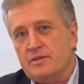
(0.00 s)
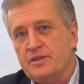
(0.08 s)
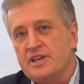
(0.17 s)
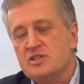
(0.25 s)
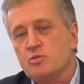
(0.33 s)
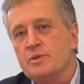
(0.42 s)

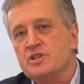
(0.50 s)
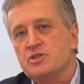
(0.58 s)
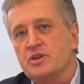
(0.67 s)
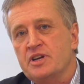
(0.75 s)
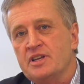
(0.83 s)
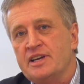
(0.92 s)
These will be
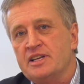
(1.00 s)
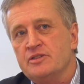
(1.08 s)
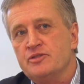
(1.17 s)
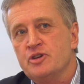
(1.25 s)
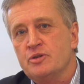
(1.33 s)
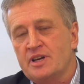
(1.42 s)

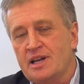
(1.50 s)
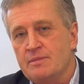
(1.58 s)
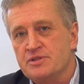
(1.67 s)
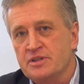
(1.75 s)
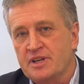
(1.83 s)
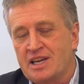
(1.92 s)
circulated to the
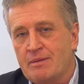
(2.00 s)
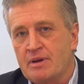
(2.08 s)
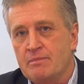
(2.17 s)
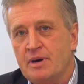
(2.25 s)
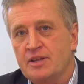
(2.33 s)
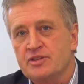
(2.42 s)
clubs in the
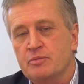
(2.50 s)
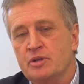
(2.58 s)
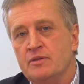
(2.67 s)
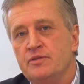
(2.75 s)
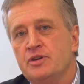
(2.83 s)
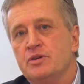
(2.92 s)
coming months
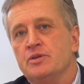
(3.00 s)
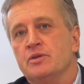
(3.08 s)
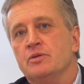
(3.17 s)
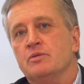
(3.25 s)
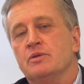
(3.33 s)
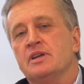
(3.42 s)
with a view
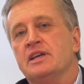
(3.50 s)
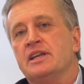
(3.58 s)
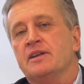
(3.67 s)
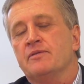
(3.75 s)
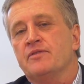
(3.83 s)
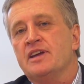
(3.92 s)
to
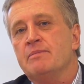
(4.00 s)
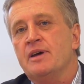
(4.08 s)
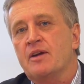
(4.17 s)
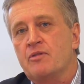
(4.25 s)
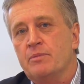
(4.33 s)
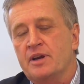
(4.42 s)
getting
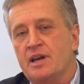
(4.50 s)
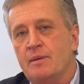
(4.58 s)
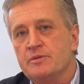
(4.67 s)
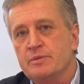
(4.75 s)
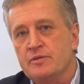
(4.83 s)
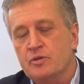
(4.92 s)
feedback from the
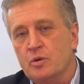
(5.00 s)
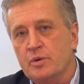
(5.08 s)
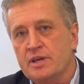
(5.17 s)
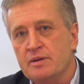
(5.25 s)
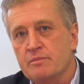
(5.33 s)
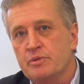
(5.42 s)
clubs before
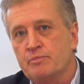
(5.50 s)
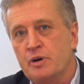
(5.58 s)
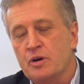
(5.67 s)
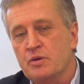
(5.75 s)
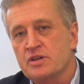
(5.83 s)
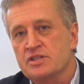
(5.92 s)
we
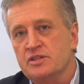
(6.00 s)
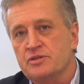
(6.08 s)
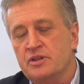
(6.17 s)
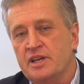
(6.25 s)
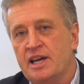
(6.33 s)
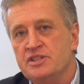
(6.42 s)
progress it
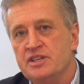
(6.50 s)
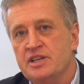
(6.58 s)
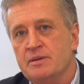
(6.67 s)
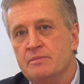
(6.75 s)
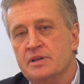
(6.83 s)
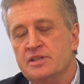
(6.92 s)
to the
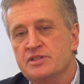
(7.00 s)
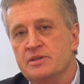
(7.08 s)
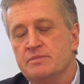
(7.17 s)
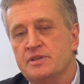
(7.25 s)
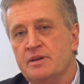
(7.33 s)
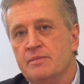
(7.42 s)
AGM in
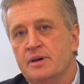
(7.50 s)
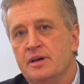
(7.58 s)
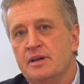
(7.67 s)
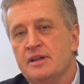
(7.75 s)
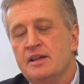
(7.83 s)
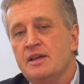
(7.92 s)
September.
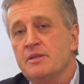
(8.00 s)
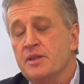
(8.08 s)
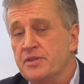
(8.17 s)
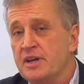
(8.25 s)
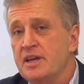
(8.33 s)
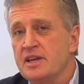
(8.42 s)

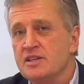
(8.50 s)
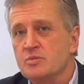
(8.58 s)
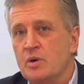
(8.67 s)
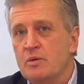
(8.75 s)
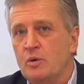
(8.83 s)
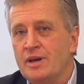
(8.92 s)
The thinking
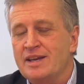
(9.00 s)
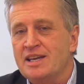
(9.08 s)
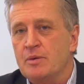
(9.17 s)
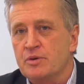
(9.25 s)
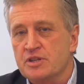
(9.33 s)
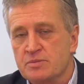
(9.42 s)
is we will
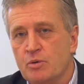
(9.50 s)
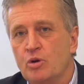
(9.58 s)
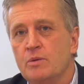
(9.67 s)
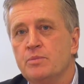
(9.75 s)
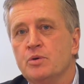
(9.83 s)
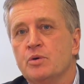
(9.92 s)
end up with a
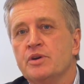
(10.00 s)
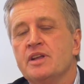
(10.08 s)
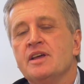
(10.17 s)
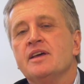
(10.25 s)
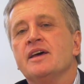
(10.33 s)
smaller board